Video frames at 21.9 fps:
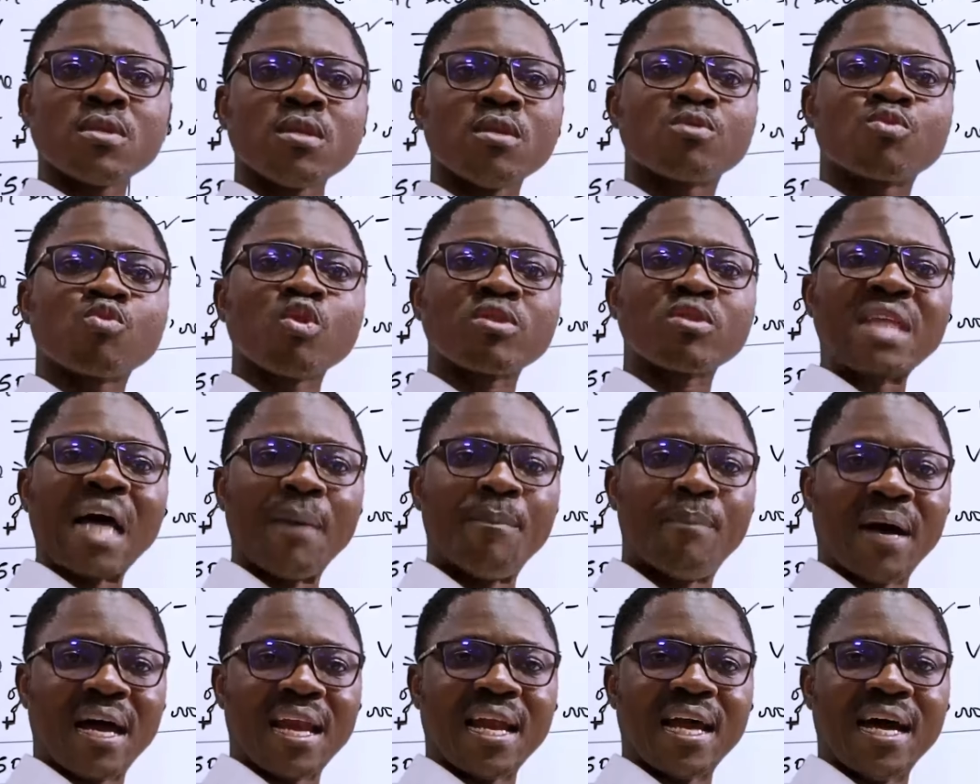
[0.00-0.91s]
total
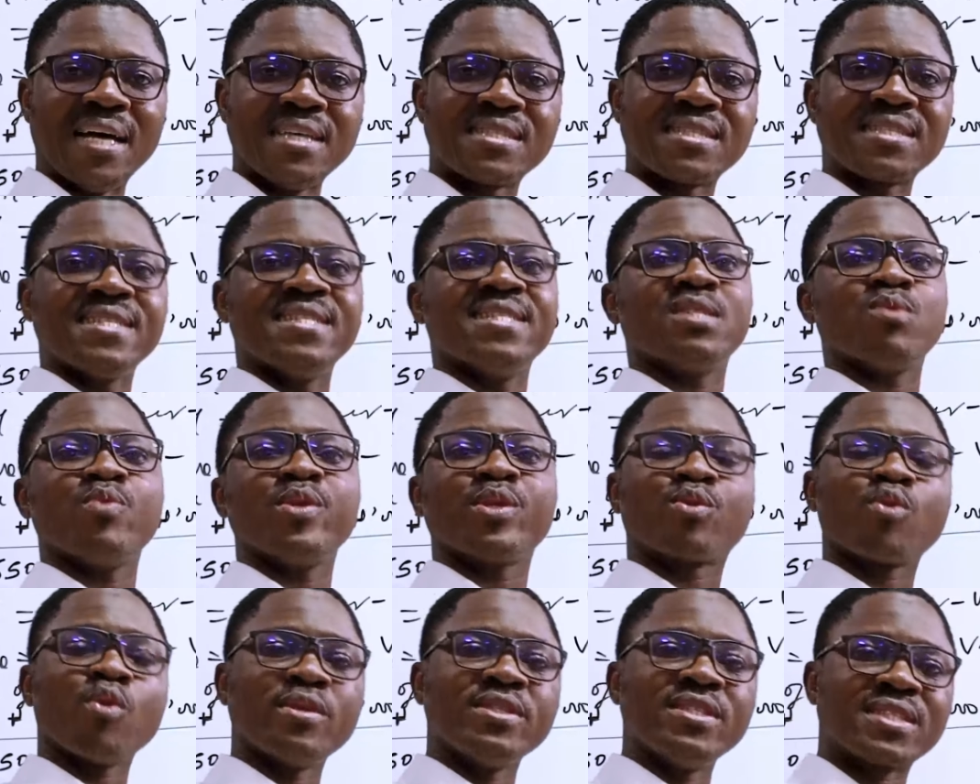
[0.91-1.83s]
balance in the
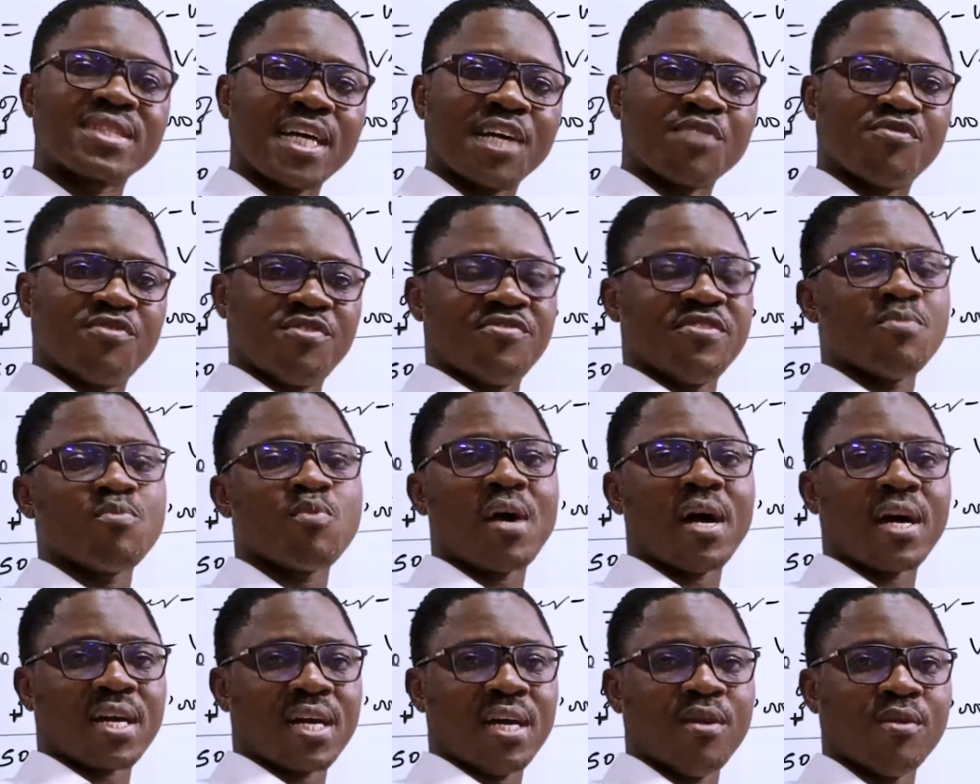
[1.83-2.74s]
withholding tax receivable
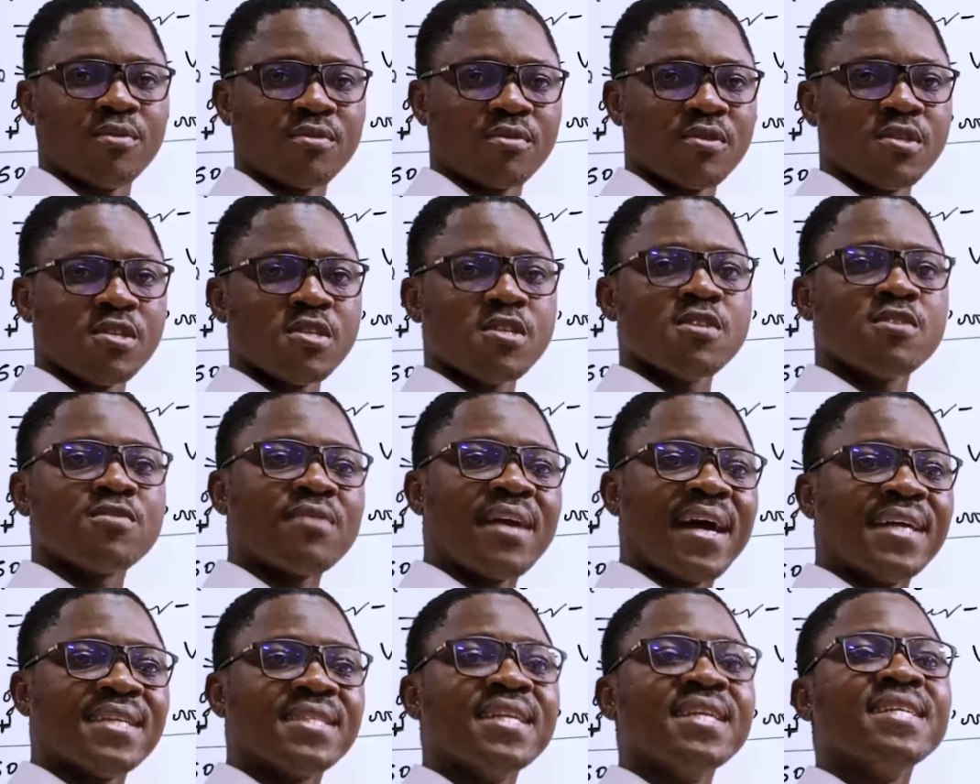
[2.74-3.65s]
account,
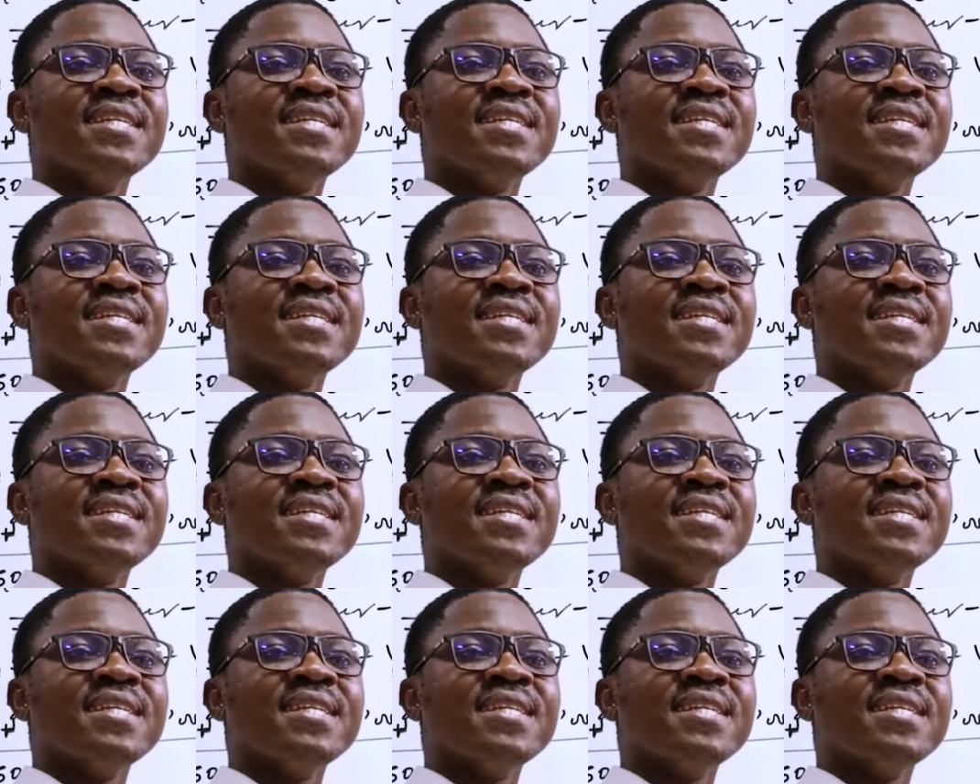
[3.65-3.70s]
right?